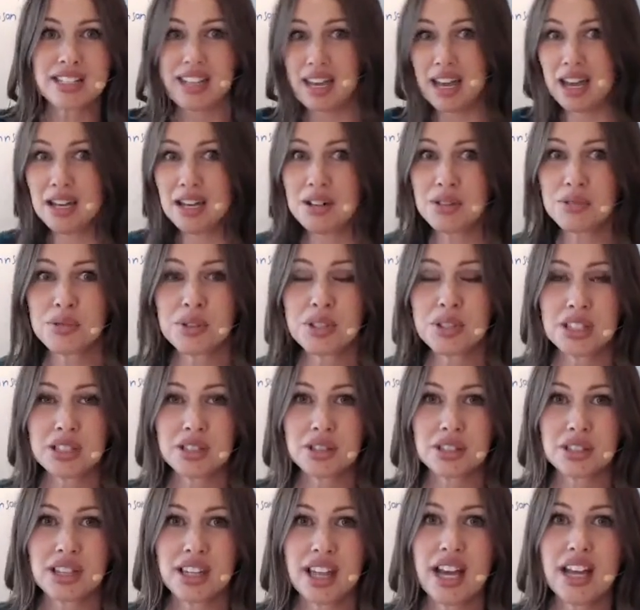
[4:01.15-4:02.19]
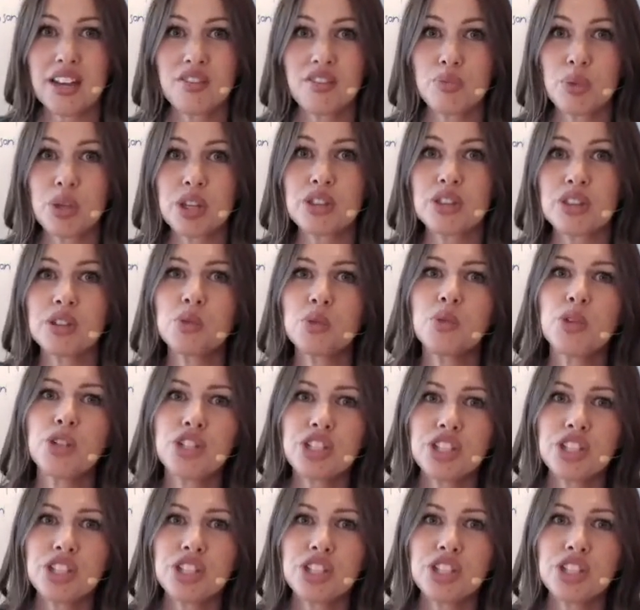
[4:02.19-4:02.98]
I had a really good life, but there were